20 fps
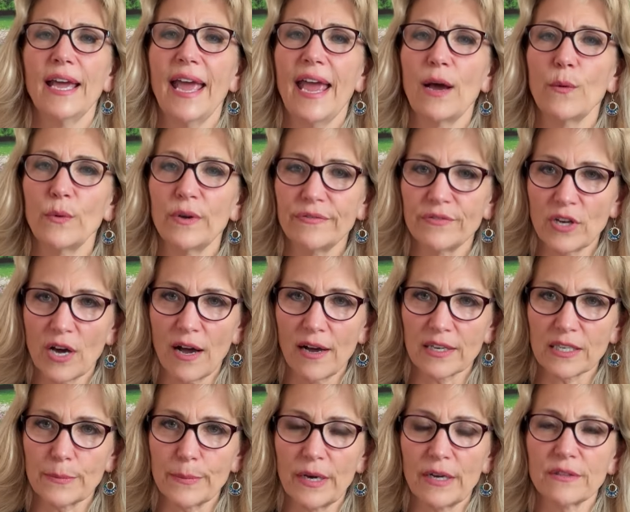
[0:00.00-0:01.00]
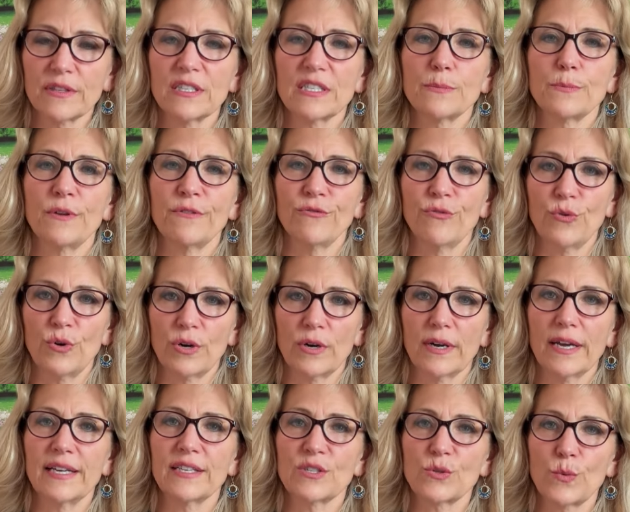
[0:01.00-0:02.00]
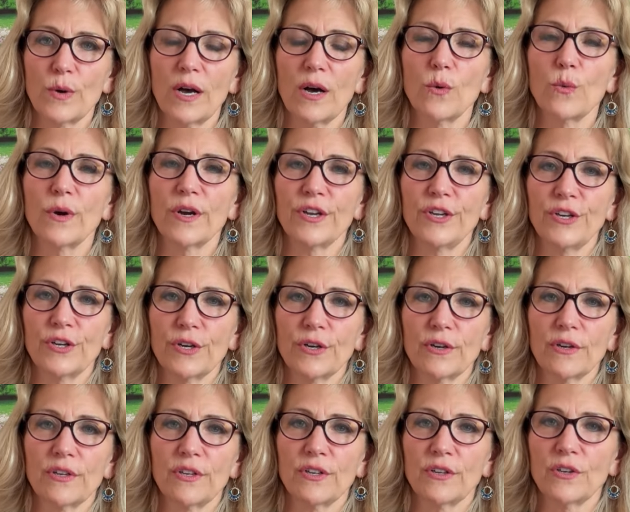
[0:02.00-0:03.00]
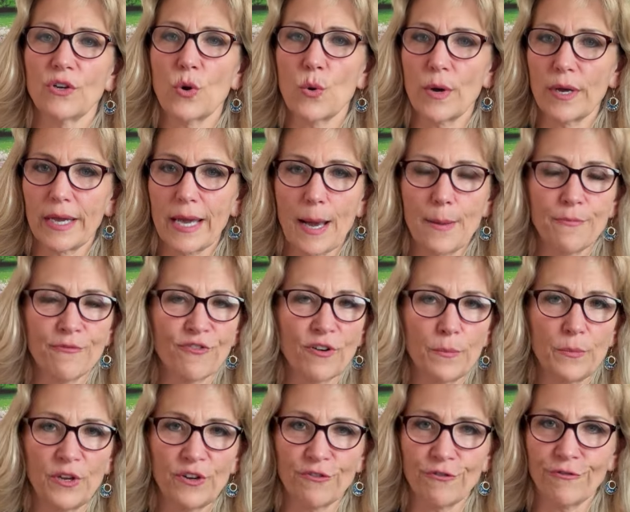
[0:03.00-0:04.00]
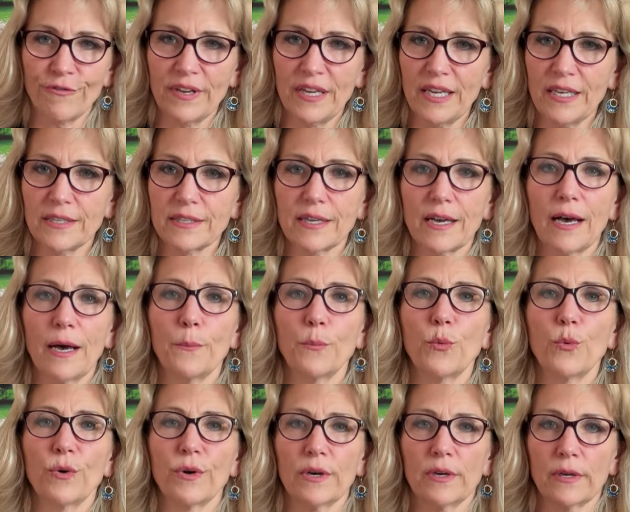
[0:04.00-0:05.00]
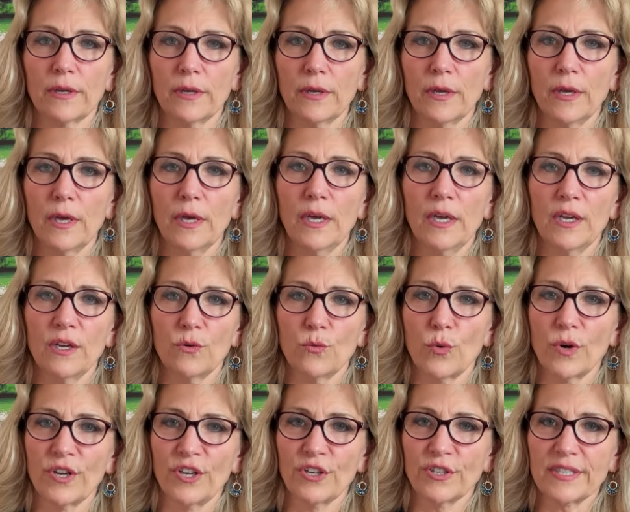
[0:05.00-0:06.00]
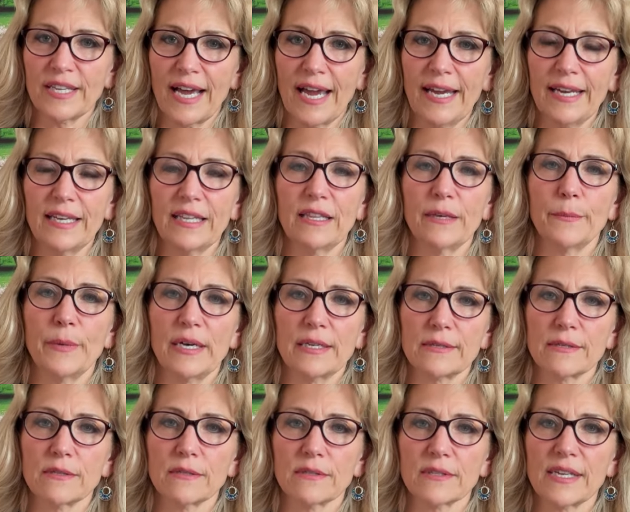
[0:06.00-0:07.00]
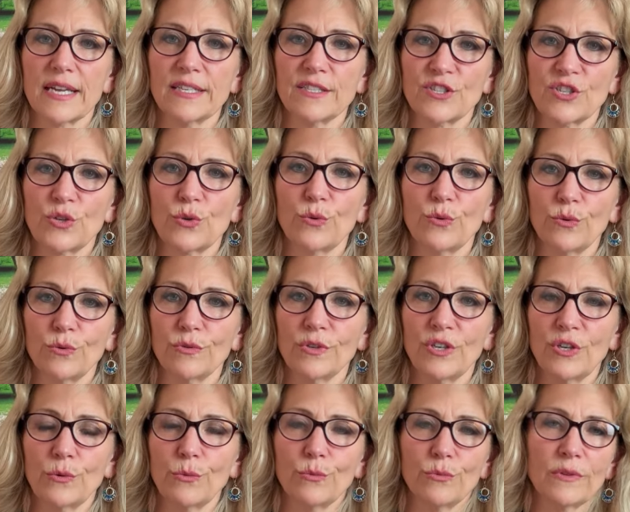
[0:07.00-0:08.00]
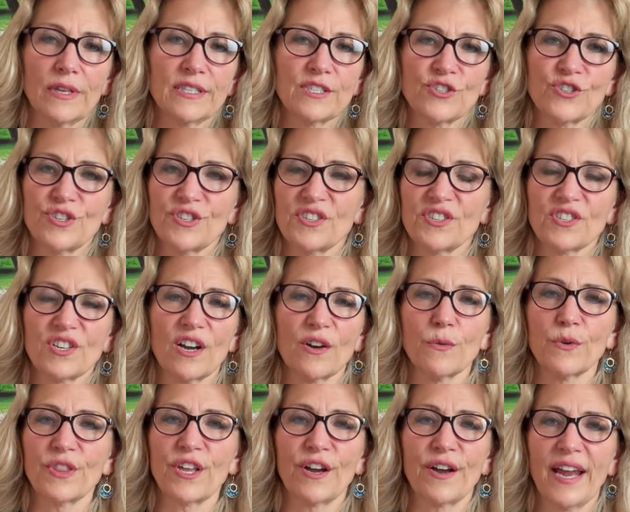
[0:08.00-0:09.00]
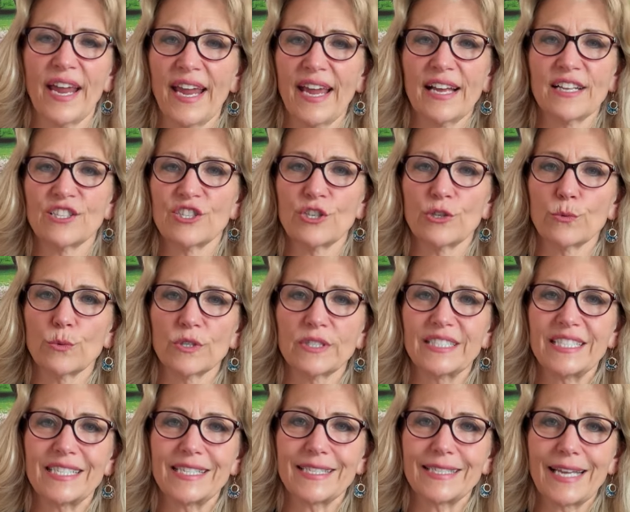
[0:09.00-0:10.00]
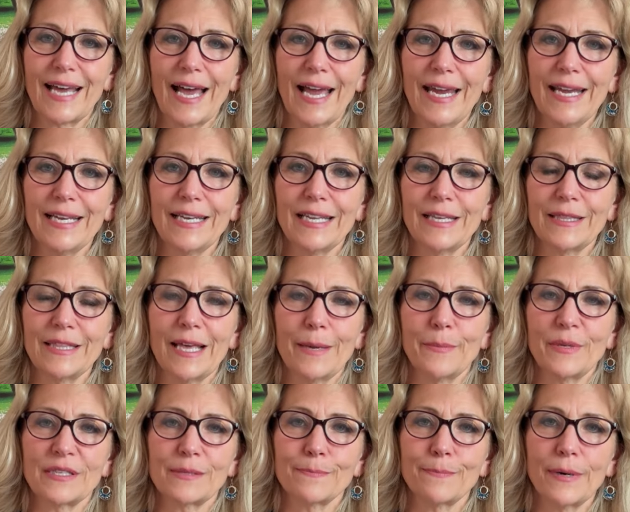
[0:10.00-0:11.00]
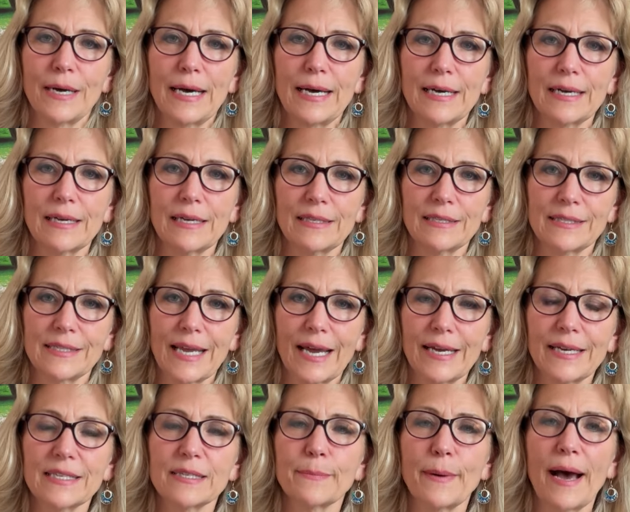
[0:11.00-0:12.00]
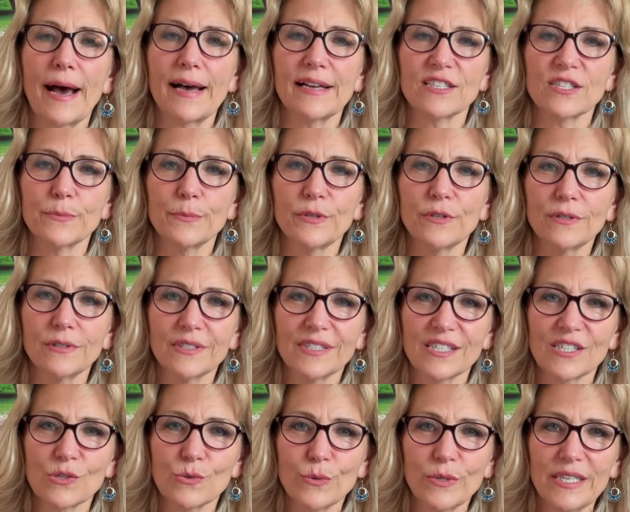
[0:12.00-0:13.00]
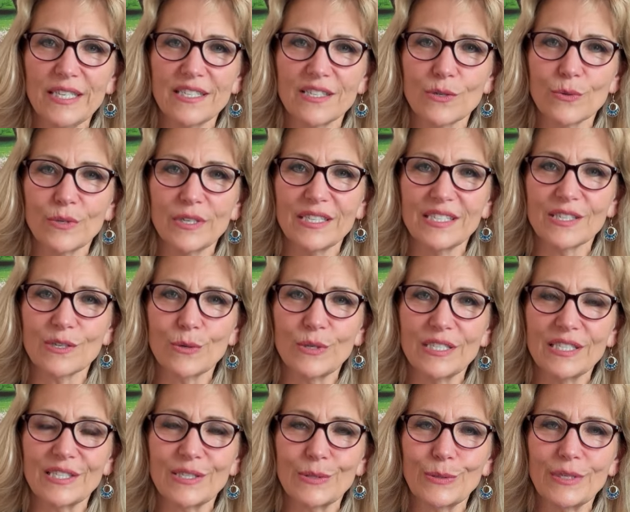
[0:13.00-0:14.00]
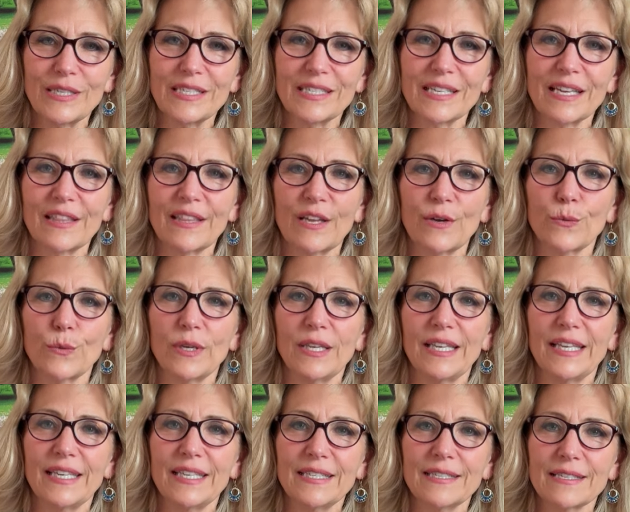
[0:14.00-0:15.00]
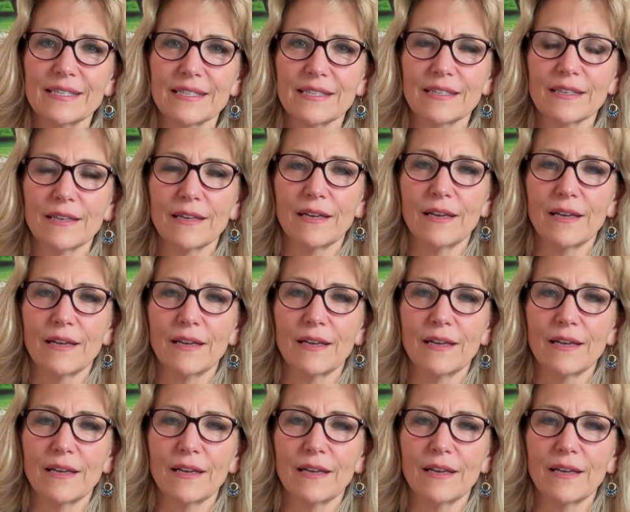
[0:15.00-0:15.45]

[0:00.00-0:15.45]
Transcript: And we've talked about this before as well, where you're going up from your feet upward, where you're tightening the muscles. And so, you know, let's just start with our hands. You know, we're just tightening them as po as tight as possible. Squeeze, squeeze, squeeze, squeeze, and then release.